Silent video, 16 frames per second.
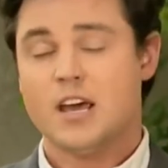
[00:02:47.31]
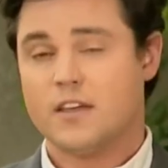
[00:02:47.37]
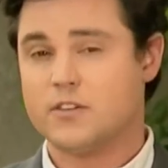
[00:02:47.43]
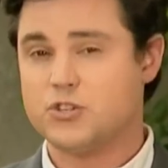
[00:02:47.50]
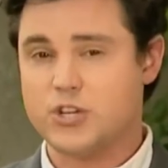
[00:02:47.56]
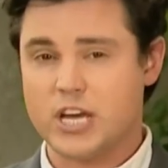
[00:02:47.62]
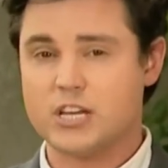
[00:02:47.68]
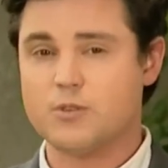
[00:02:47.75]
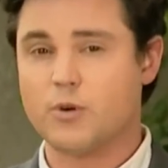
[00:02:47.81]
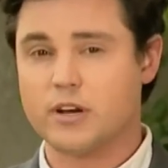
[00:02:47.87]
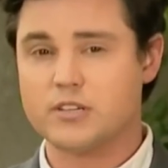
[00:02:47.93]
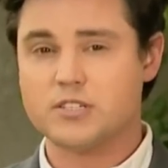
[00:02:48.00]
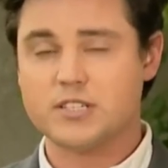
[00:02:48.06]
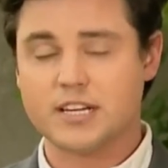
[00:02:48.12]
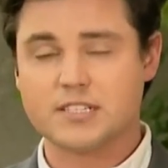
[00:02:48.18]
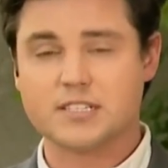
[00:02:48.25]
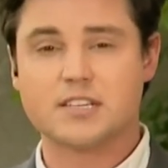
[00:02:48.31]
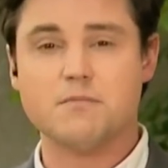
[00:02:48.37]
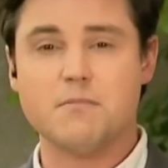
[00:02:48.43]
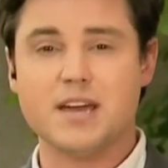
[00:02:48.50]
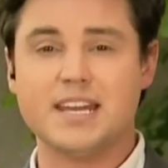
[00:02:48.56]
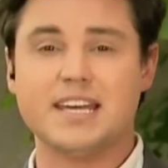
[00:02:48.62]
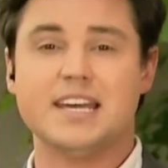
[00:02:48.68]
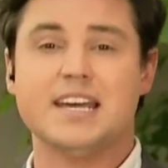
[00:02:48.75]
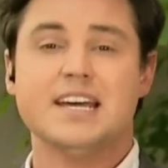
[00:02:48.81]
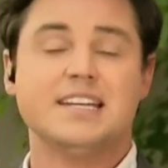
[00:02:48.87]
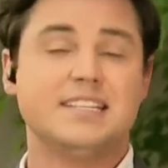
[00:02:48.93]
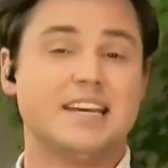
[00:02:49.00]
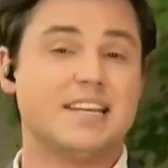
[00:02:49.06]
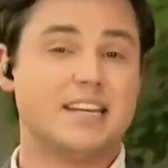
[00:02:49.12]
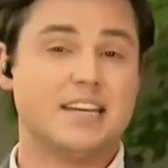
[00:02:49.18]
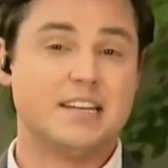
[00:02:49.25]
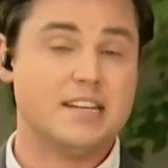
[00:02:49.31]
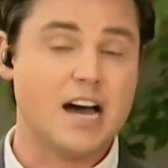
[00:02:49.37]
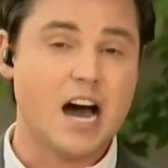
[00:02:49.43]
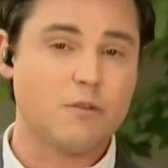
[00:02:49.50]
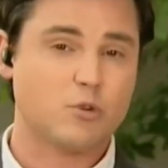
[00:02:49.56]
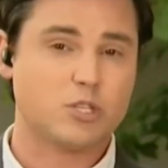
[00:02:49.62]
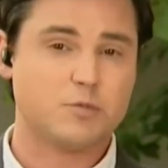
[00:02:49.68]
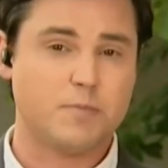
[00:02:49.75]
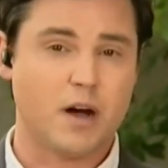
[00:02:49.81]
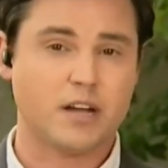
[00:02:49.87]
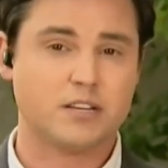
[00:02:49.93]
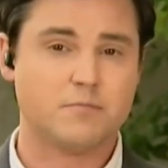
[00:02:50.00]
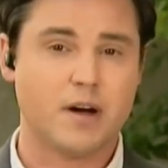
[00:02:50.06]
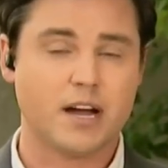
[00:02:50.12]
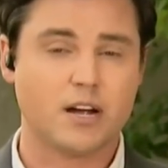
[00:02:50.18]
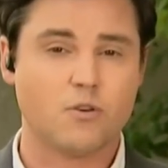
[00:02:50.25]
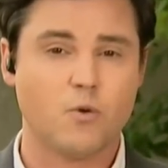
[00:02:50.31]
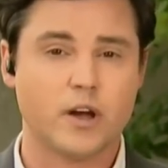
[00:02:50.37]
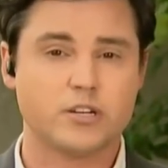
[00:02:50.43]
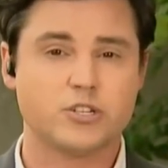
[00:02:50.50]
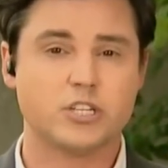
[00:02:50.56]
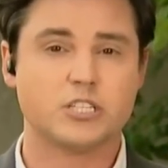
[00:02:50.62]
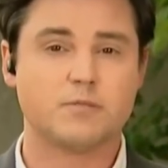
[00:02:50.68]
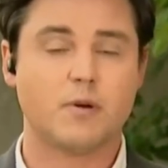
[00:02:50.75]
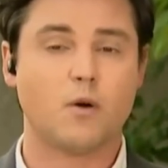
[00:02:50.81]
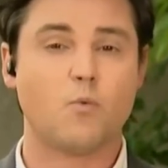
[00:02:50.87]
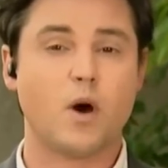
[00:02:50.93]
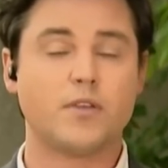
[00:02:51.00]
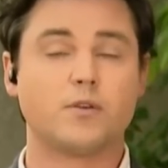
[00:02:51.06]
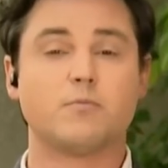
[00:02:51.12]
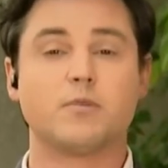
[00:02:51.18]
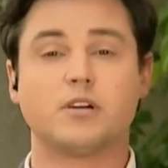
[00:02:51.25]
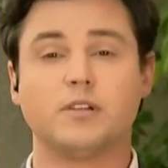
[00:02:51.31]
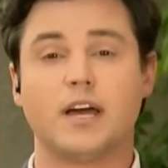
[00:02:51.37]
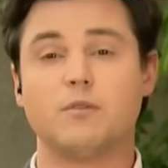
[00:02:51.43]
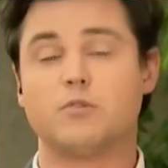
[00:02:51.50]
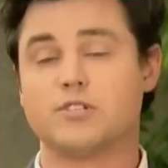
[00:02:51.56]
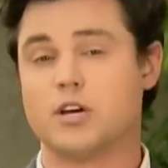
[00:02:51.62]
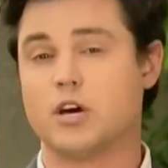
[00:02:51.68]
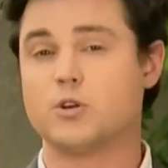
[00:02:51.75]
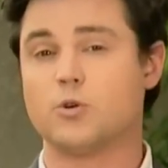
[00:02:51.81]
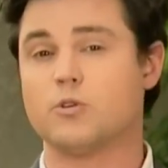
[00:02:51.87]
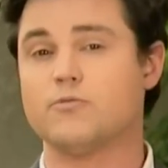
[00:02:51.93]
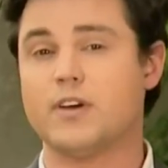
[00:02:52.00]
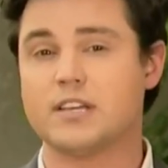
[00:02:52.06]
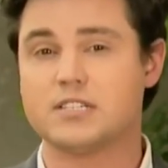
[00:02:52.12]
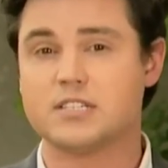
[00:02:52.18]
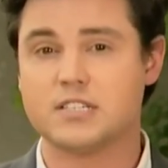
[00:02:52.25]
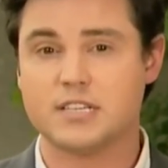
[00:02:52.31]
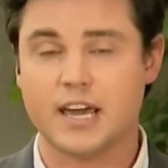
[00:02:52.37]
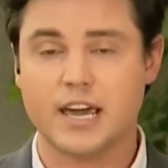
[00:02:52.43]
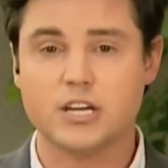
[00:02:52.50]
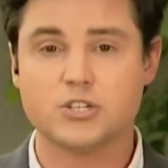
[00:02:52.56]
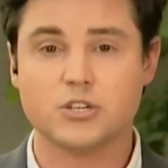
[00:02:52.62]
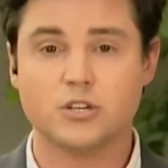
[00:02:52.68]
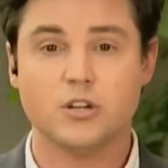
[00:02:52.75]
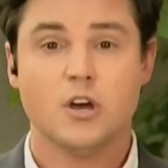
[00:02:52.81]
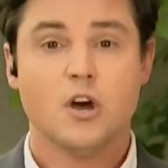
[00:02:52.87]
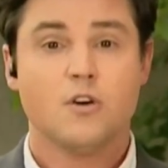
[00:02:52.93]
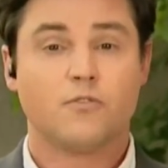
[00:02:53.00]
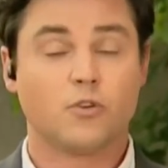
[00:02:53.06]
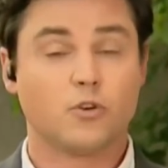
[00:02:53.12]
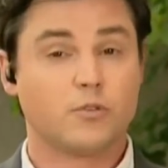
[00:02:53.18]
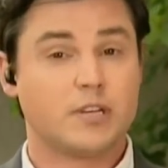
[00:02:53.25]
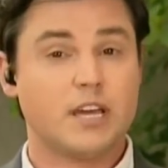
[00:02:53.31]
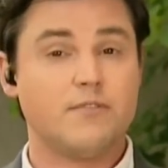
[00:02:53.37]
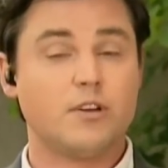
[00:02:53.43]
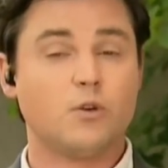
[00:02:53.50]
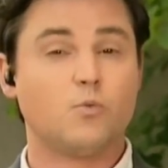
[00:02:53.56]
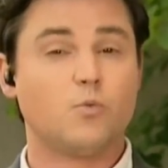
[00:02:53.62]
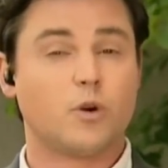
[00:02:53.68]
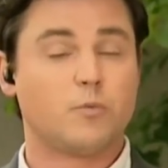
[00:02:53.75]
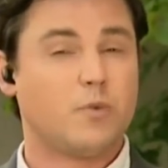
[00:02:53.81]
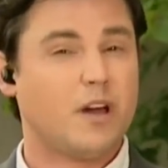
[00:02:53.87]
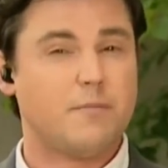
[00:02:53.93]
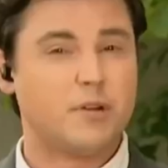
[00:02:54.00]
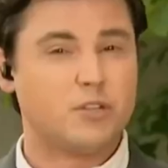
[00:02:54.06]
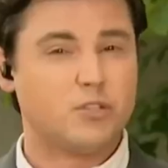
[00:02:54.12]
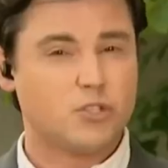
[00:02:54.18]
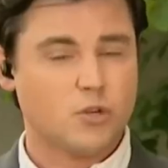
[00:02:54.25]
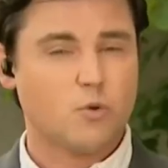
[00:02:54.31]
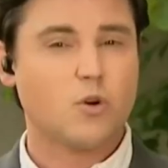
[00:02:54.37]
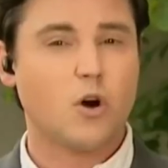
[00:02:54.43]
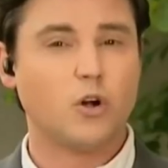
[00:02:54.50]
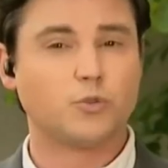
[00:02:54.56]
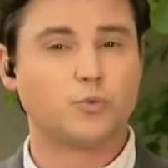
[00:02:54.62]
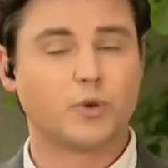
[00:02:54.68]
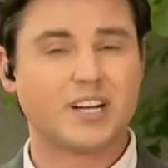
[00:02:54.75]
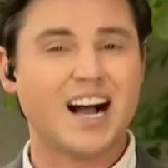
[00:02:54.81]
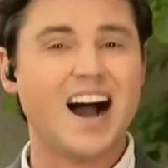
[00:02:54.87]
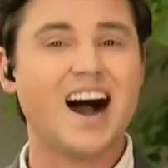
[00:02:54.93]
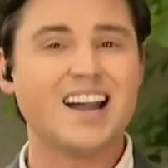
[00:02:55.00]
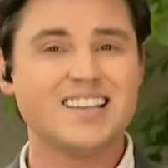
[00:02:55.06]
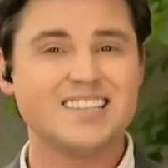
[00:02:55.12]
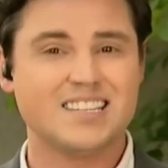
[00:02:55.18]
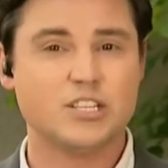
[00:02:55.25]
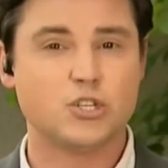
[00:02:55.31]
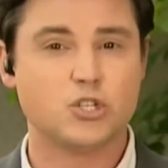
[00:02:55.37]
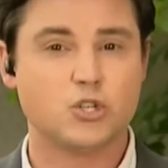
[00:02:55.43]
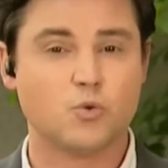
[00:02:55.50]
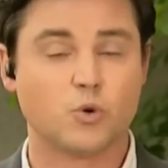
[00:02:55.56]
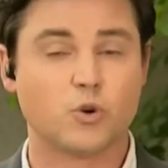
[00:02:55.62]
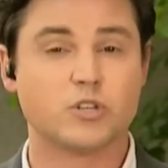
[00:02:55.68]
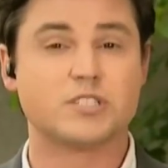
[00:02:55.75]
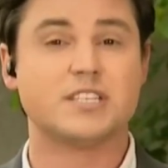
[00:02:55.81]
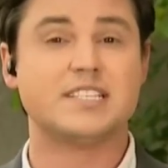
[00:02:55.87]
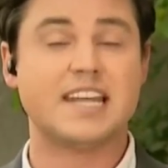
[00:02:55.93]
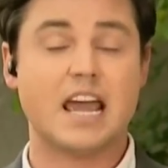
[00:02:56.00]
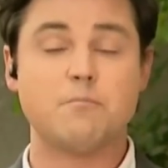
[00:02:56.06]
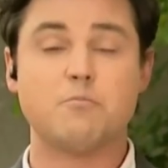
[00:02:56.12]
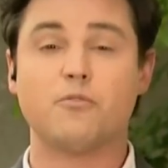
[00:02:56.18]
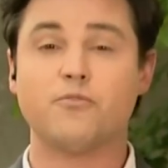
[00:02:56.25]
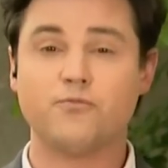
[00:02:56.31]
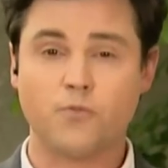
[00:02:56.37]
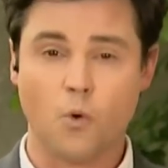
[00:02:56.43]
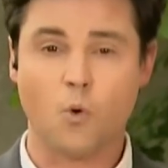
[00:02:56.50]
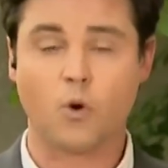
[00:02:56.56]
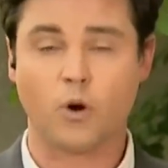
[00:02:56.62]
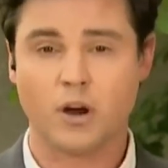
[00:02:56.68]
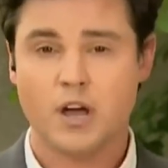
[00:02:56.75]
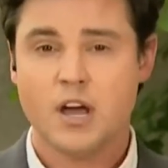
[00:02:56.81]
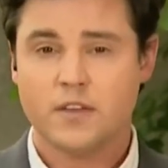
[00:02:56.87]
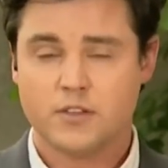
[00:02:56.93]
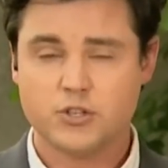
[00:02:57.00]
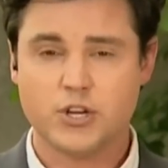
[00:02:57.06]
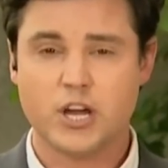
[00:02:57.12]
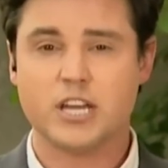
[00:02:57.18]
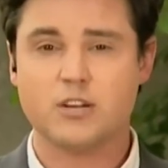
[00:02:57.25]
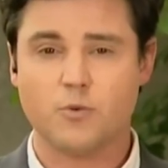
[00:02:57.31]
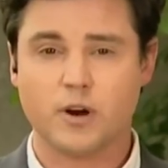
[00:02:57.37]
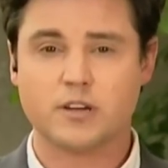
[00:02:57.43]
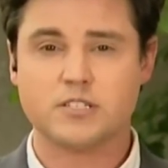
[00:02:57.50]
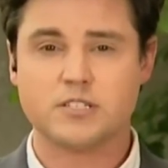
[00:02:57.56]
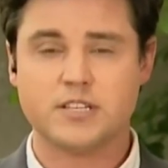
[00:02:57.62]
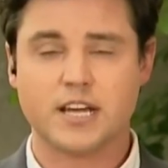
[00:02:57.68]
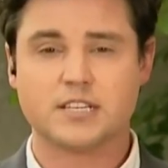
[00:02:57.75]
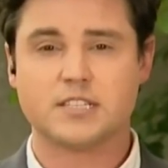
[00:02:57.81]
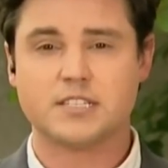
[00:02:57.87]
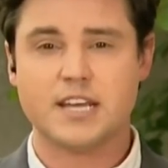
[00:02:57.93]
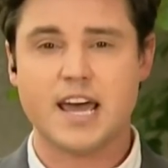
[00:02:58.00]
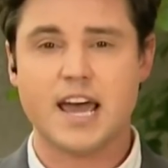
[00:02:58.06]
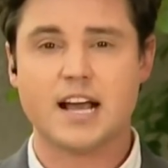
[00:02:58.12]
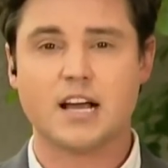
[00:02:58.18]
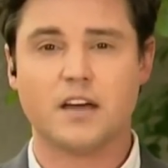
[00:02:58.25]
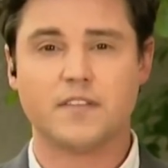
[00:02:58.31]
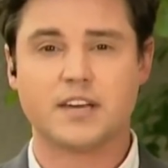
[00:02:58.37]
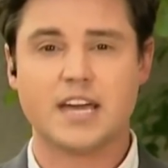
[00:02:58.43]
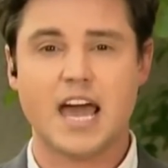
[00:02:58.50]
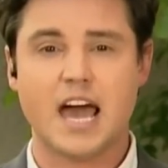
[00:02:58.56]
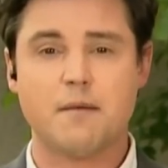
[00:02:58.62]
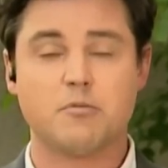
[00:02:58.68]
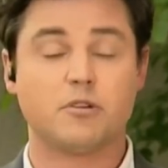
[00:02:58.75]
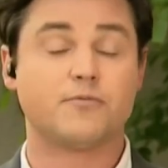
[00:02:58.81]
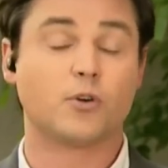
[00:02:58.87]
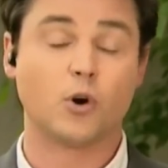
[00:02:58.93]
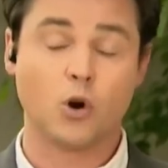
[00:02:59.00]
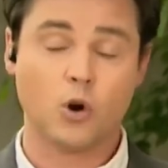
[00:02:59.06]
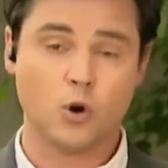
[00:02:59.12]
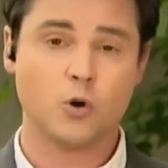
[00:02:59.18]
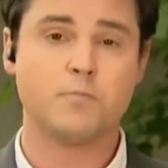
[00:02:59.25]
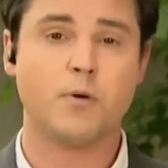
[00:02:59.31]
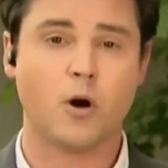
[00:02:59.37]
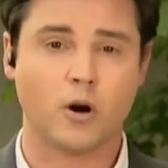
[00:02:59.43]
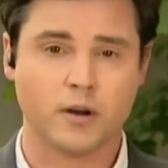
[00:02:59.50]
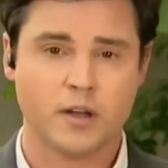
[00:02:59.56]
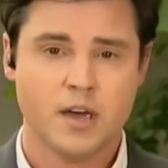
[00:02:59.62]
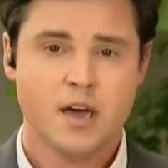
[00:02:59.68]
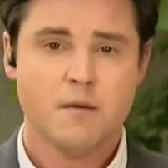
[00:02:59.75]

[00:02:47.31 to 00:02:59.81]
The January 6th committee did not respond to my questions about whether McClain was under investigation for giving what have been so-called reconnaissance tours the day before the January 6th attack on the Capitol. For her part,